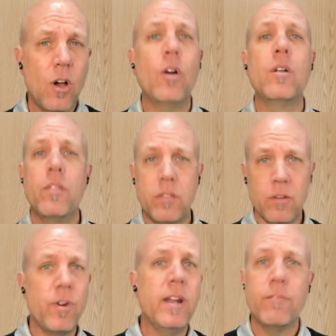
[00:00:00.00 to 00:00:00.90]
on the
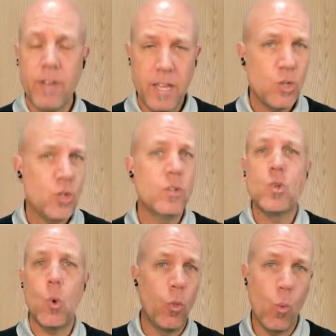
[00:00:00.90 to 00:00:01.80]
renovations
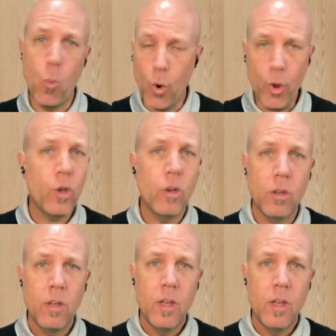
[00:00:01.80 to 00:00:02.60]
or the work.